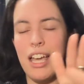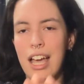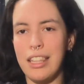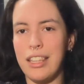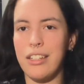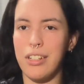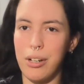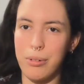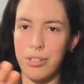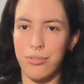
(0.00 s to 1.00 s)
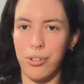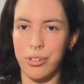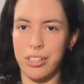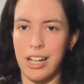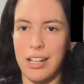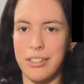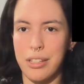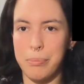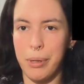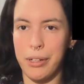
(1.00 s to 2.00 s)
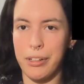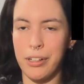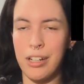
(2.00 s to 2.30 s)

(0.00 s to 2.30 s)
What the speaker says: and then the dough is folded onto the butter.